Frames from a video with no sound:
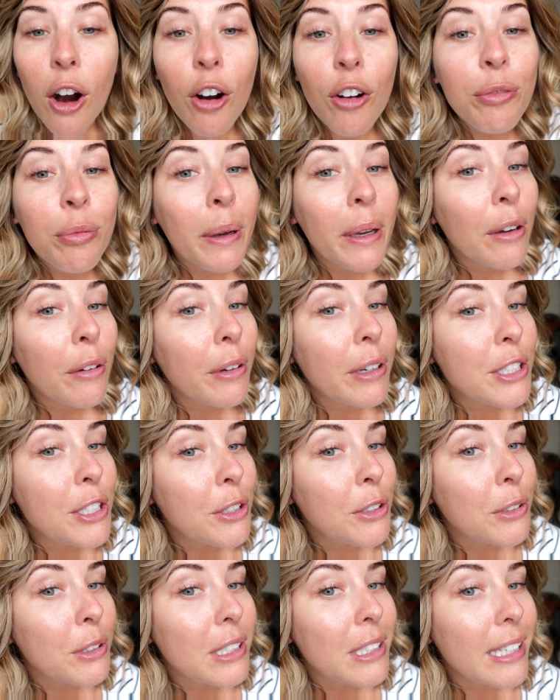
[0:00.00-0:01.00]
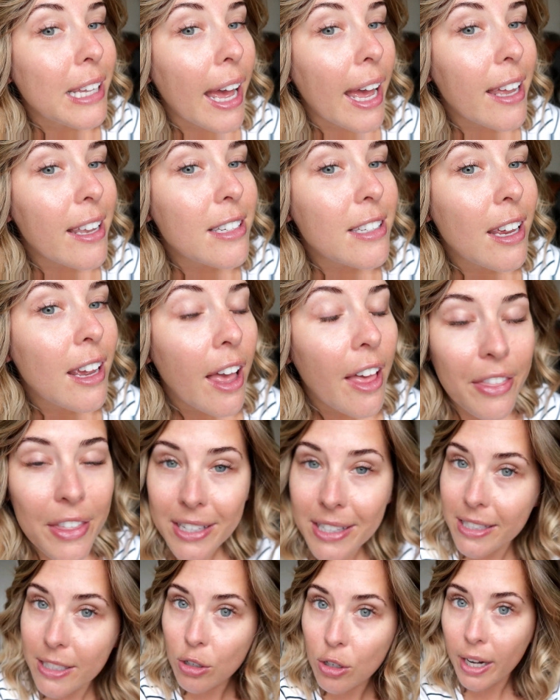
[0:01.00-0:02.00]
of my original set.
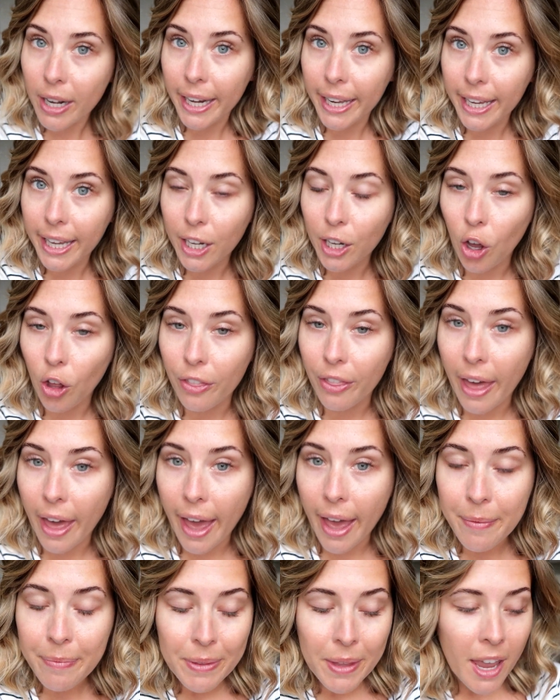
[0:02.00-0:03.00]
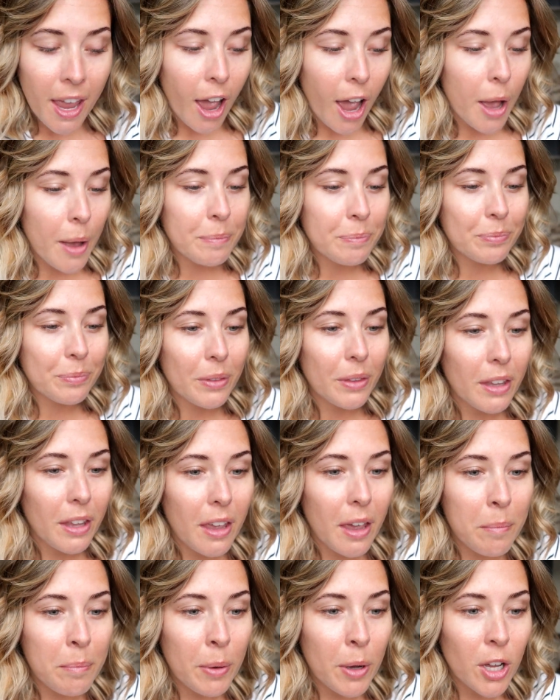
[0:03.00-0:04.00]
They're still clinging on there. Um,
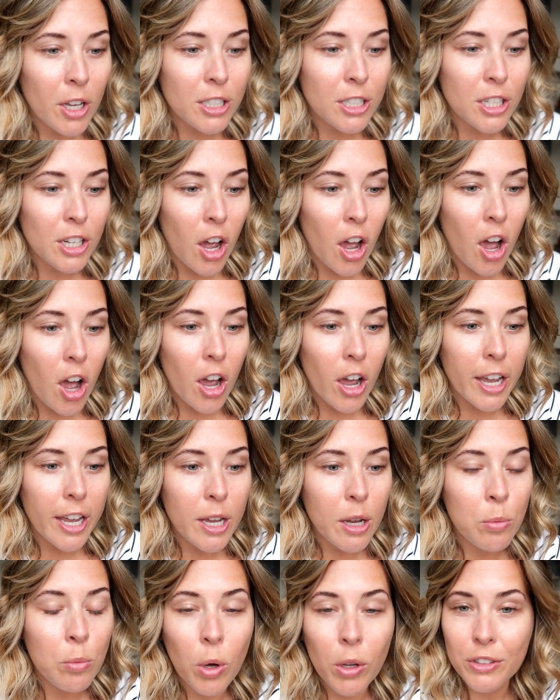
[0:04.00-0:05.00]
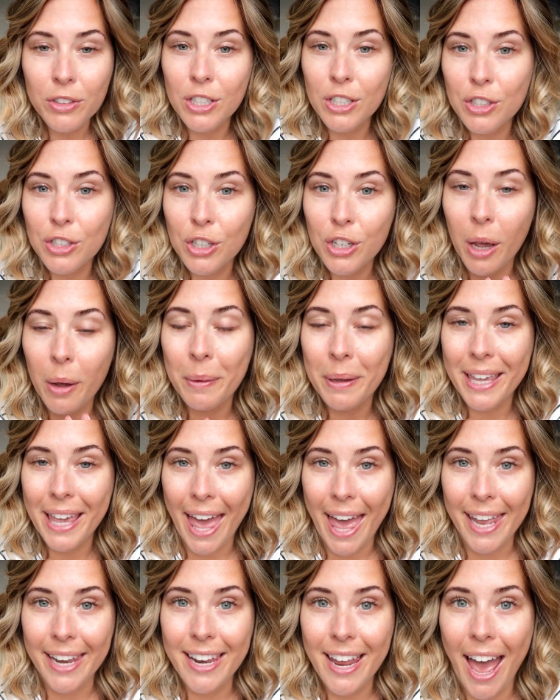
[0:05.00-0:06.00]
but I wanted to go
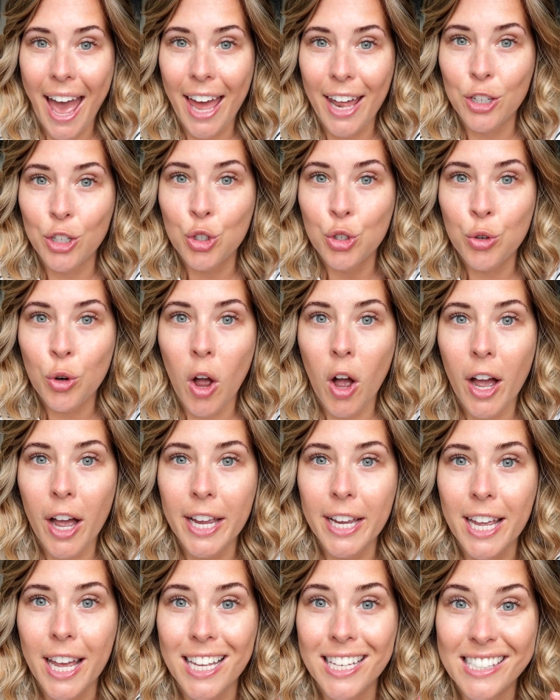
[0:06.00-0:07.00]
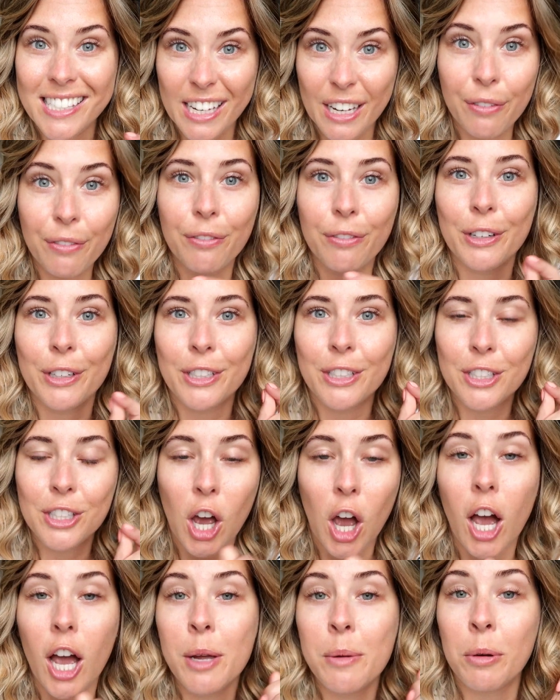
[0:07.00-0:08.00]
again and try a different
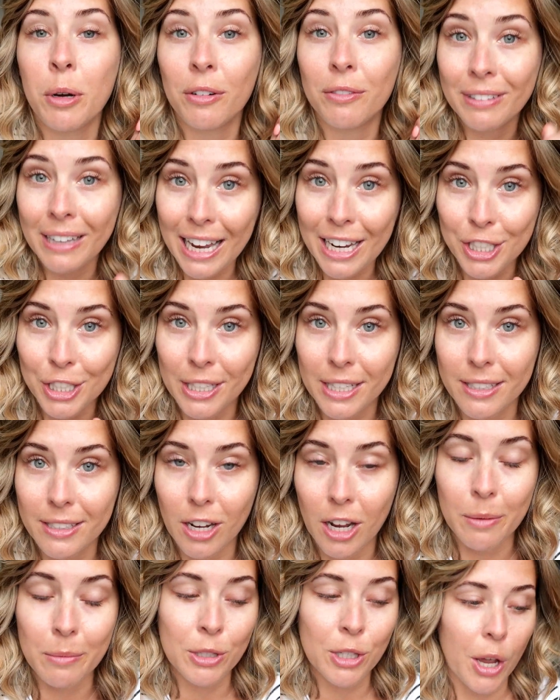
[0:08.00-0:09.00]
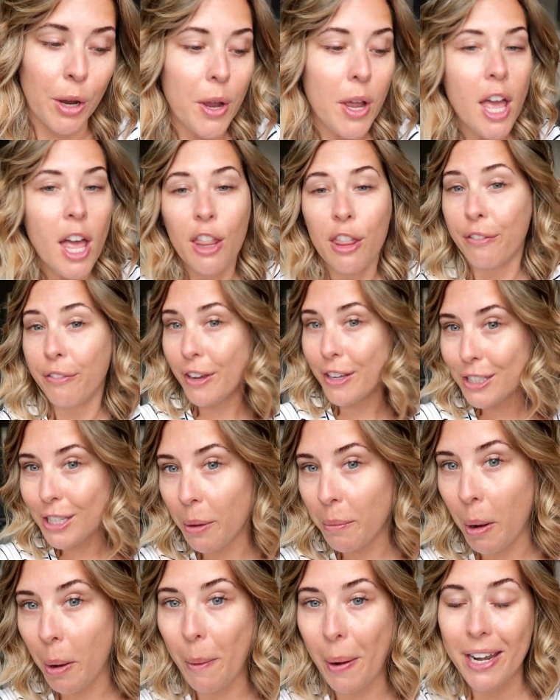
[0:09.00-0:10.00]
type of lash this time. So the first
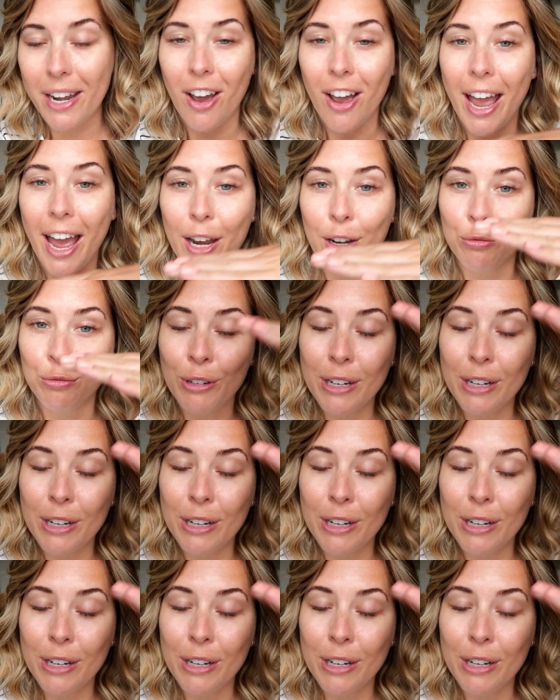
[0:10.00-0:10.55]
time I went, I had